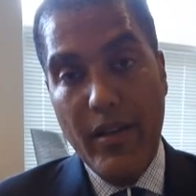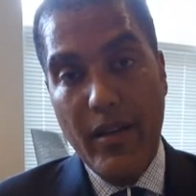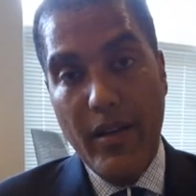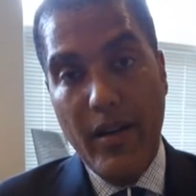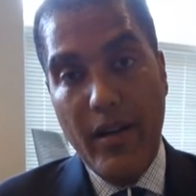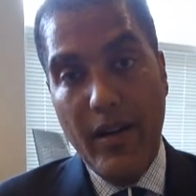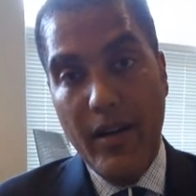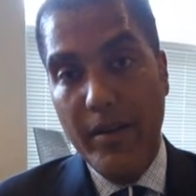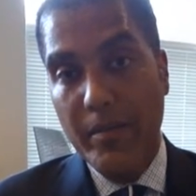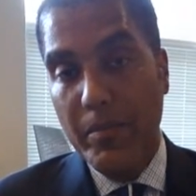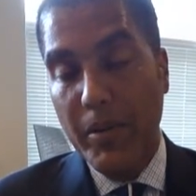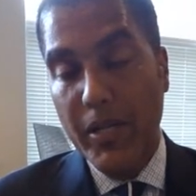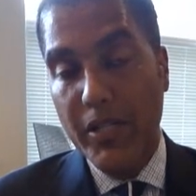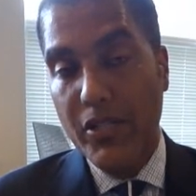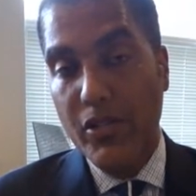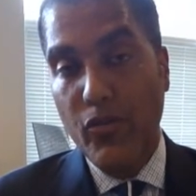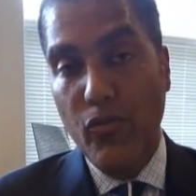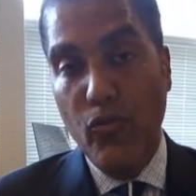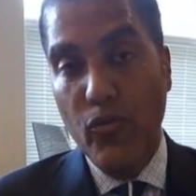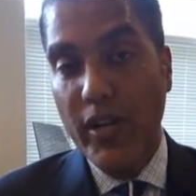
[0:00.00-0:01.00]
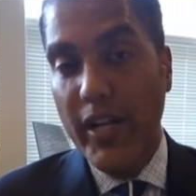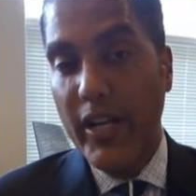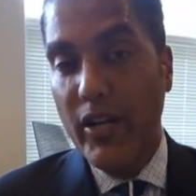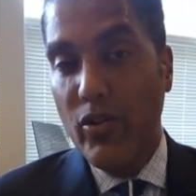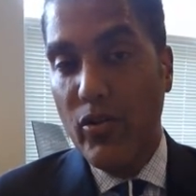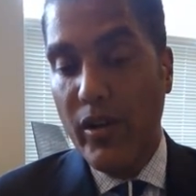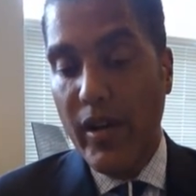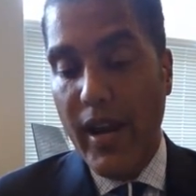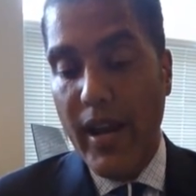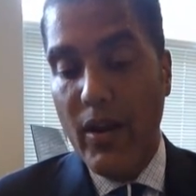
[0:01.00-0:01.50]
Uh, but to
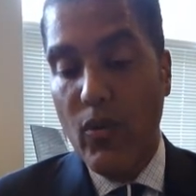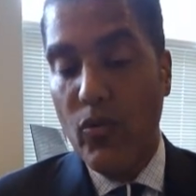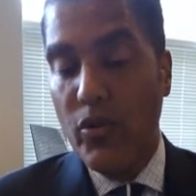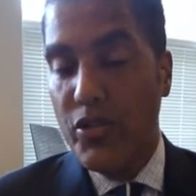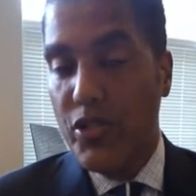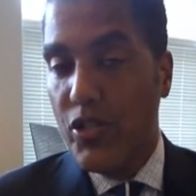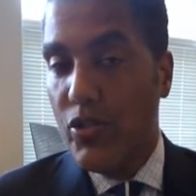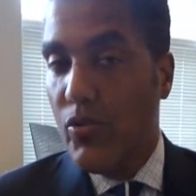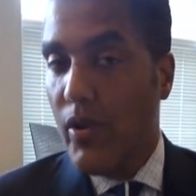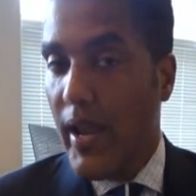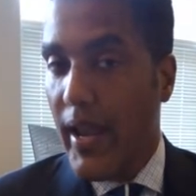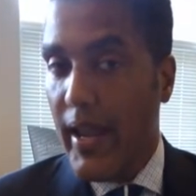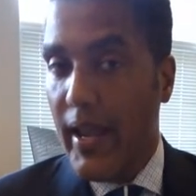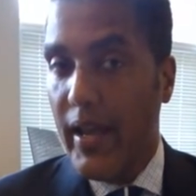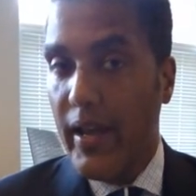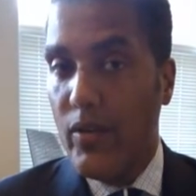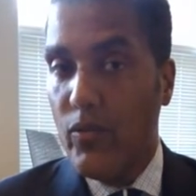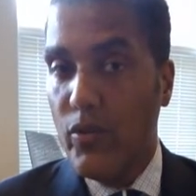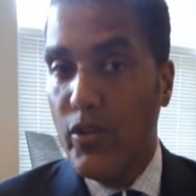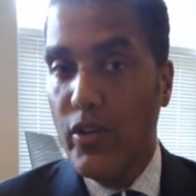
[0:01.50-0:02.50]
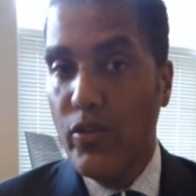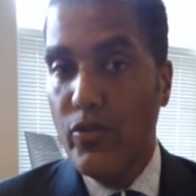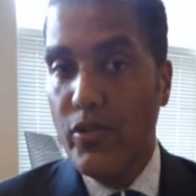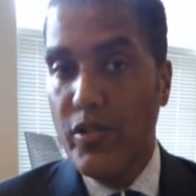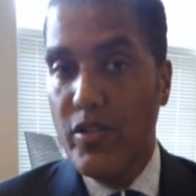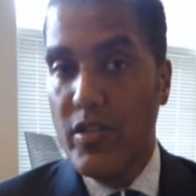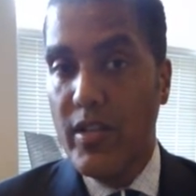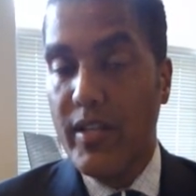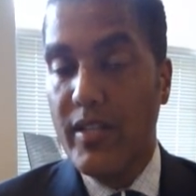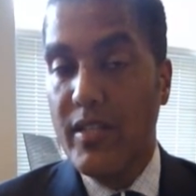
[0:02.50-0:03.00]
recreate what you had when you were
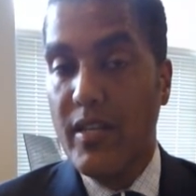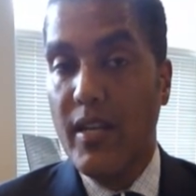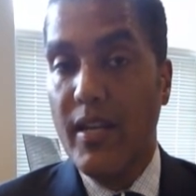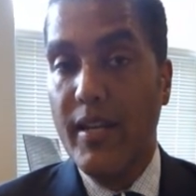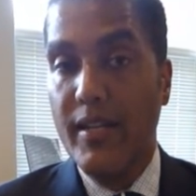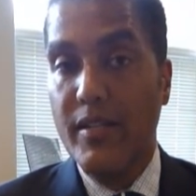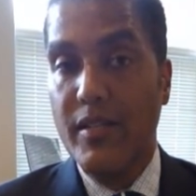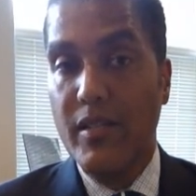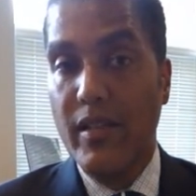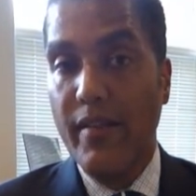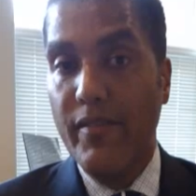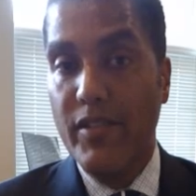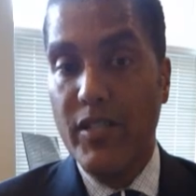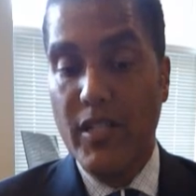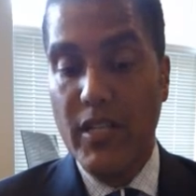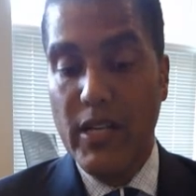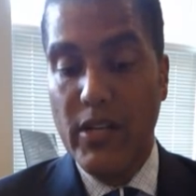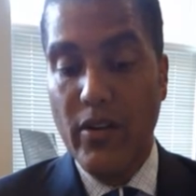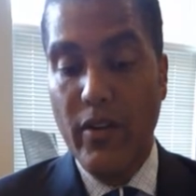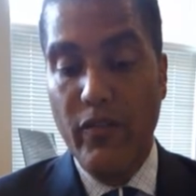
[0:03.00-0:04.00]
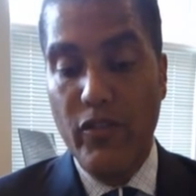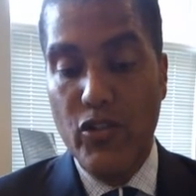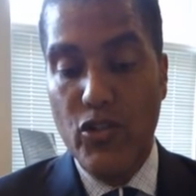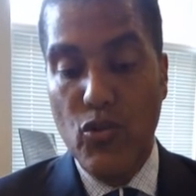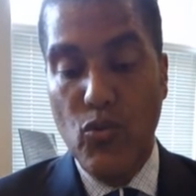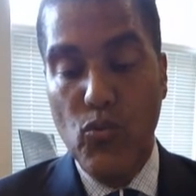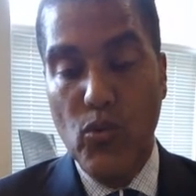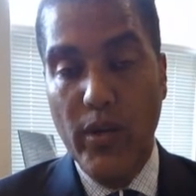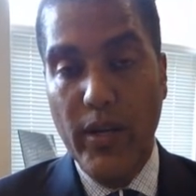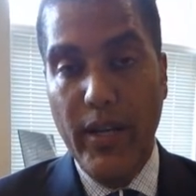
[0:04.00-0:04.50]
16, 17, or even
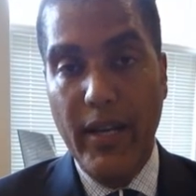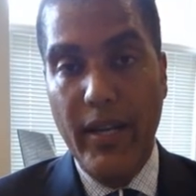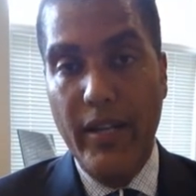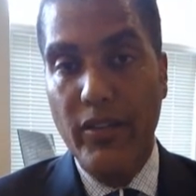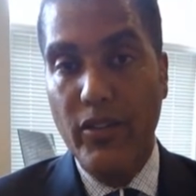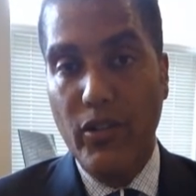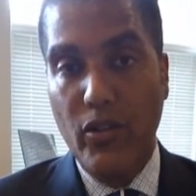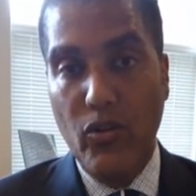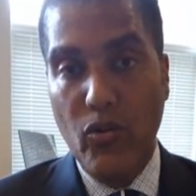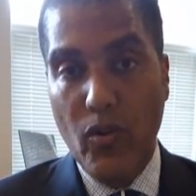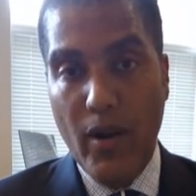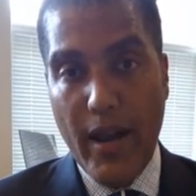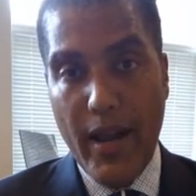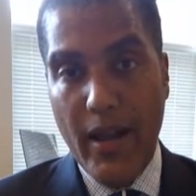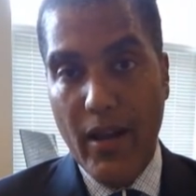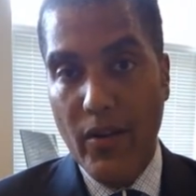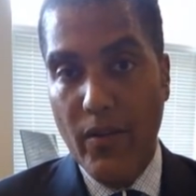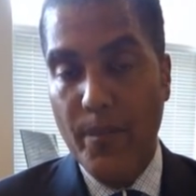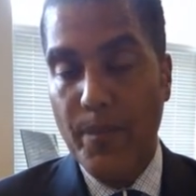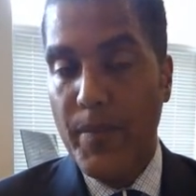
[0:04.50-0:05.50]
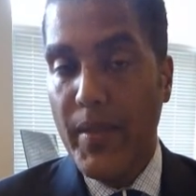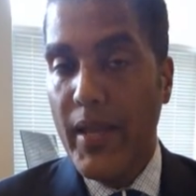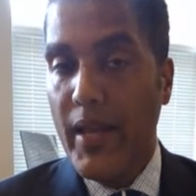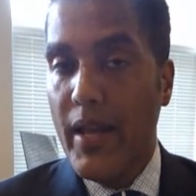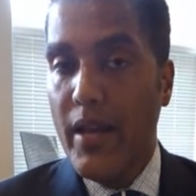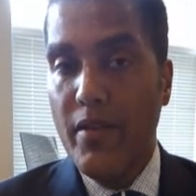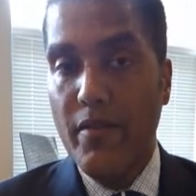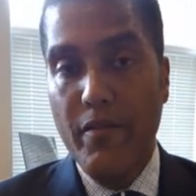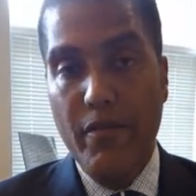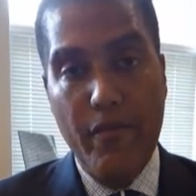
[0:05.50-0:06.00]
20 in the crown,
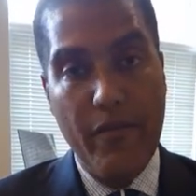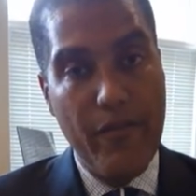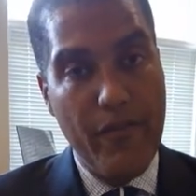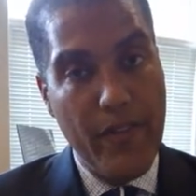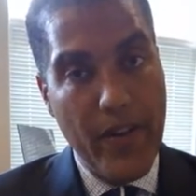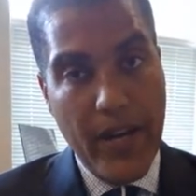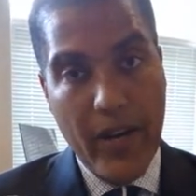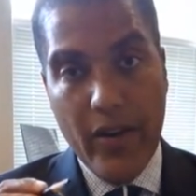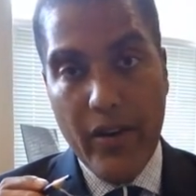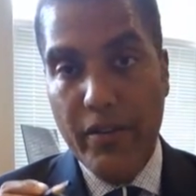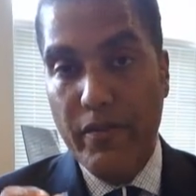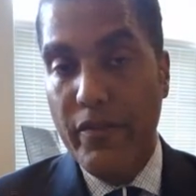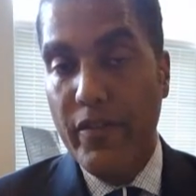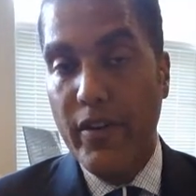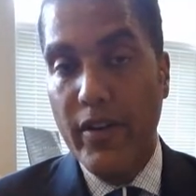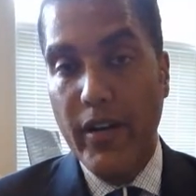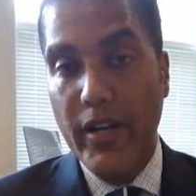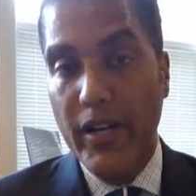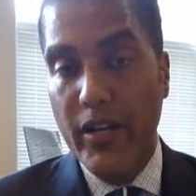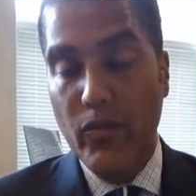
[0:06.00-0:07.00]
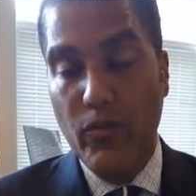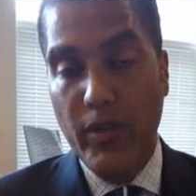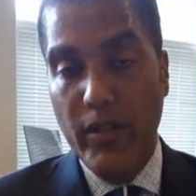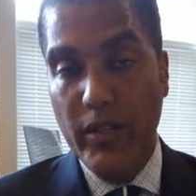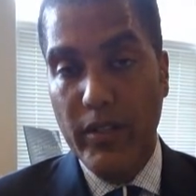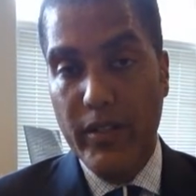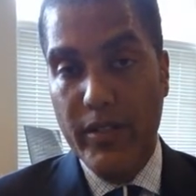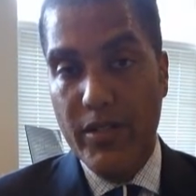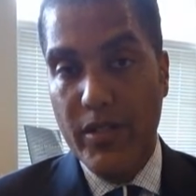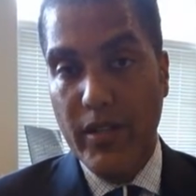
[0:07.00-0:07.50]
very, very
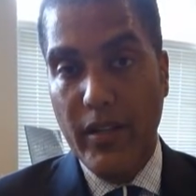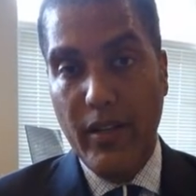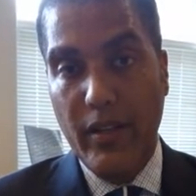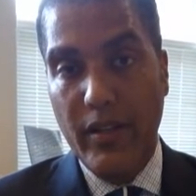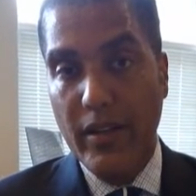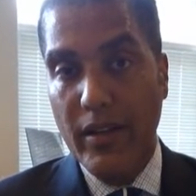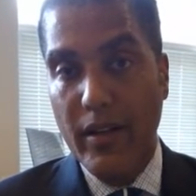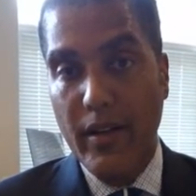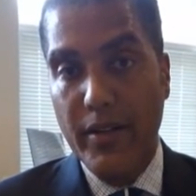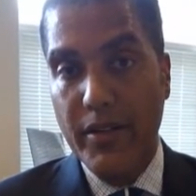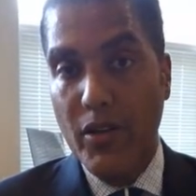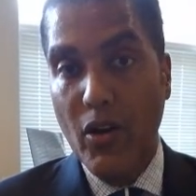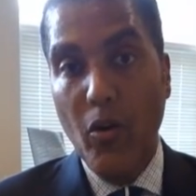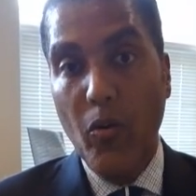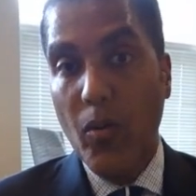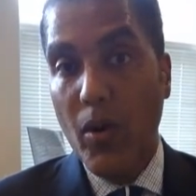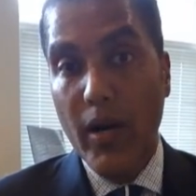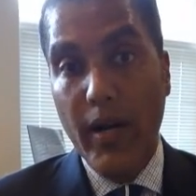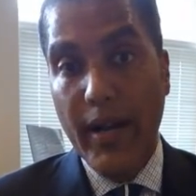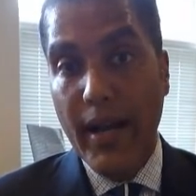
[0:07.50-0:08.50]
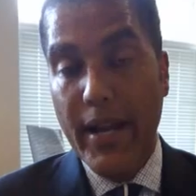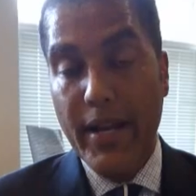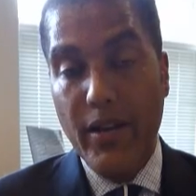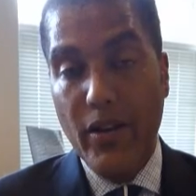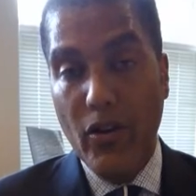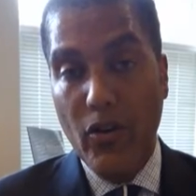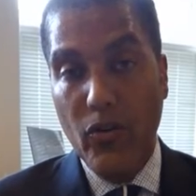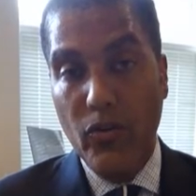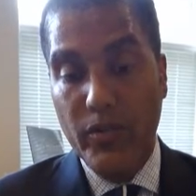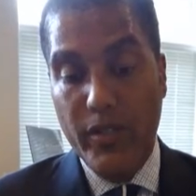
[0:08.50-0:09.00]
unrealistic. Uh, no one I
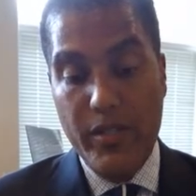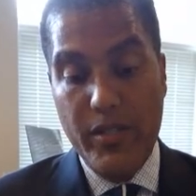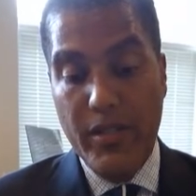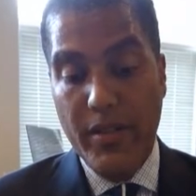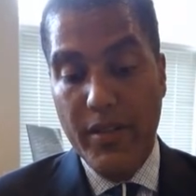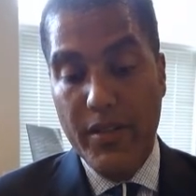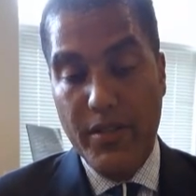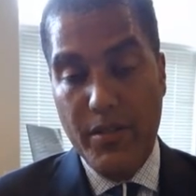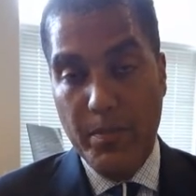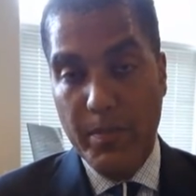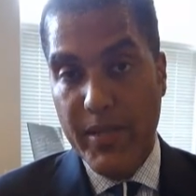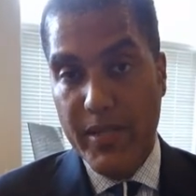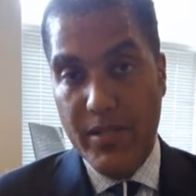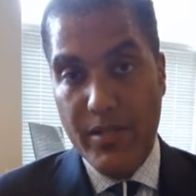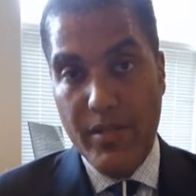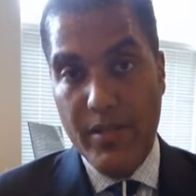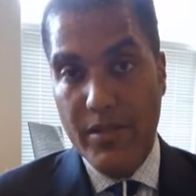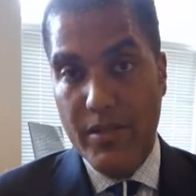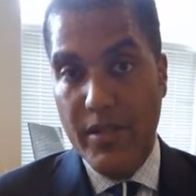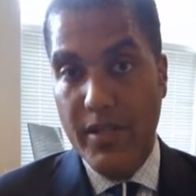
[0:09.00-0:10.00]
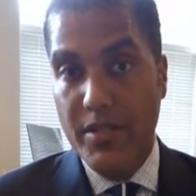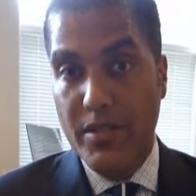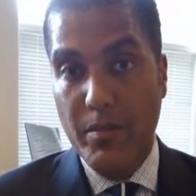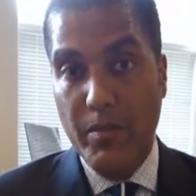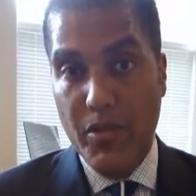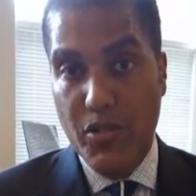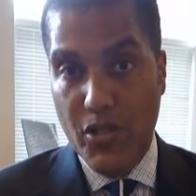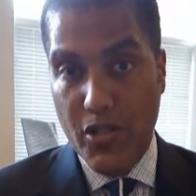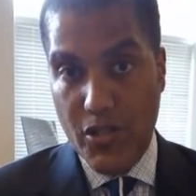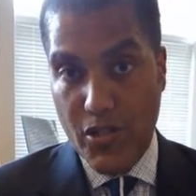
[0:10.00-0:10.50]
know that's in this business is a
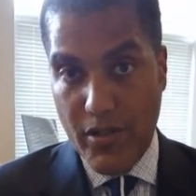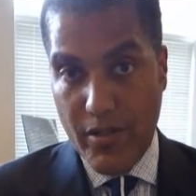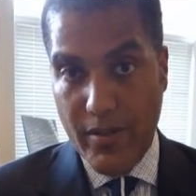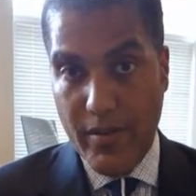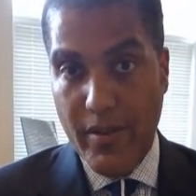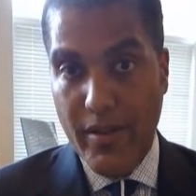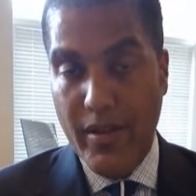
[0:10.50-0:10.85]
magician.